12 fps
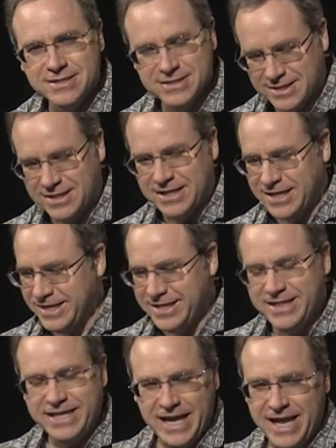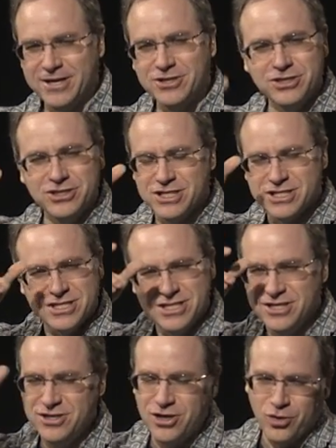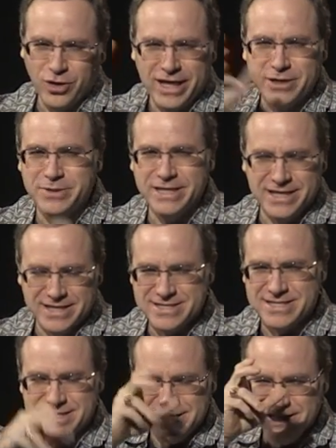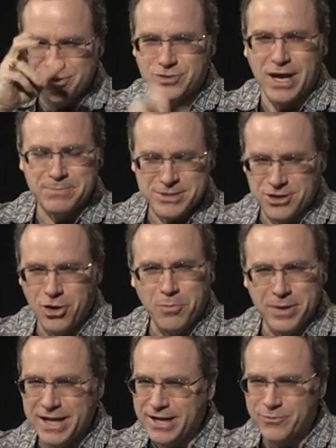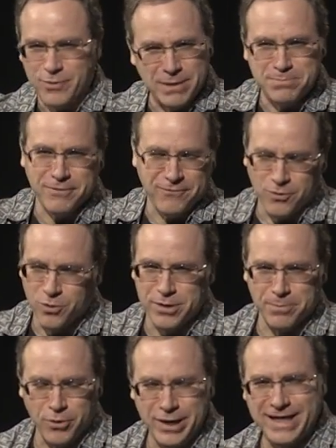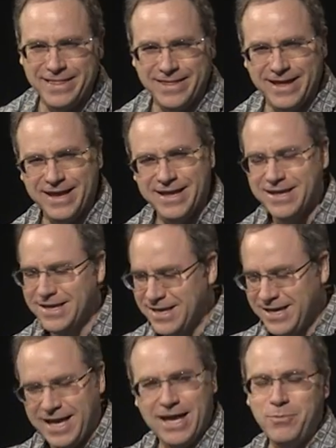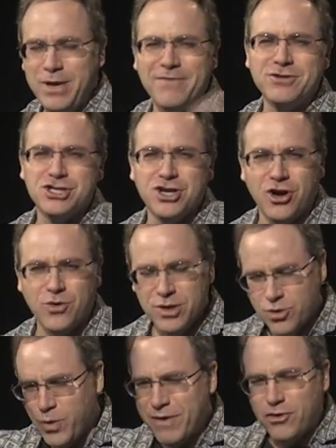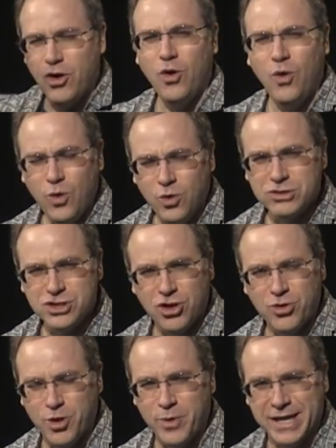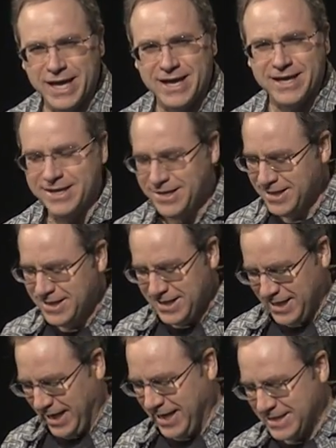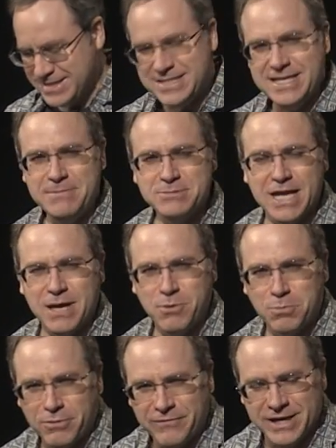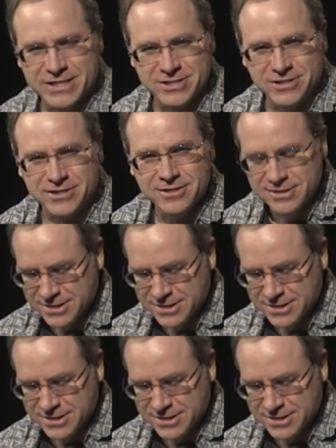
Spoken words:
Then the editor just, you know, later when he does it, he drops the opening right before the pointing thing, and we have a show. We have a whole show going on, and it seems like we're professional.